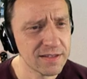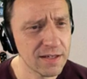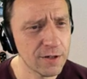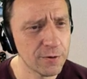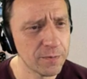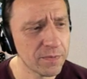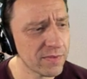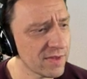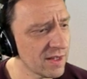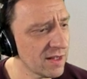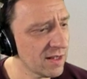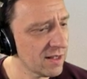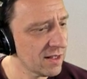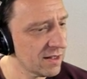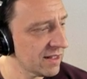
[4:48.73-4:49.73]
So,
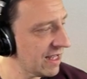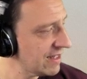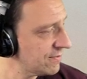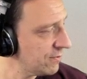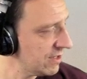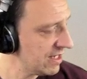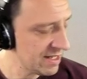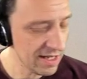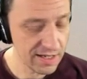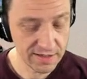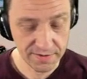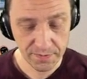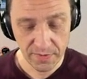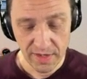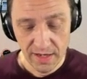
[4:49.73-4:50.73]
that's what it
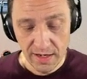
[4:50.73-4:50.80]
is.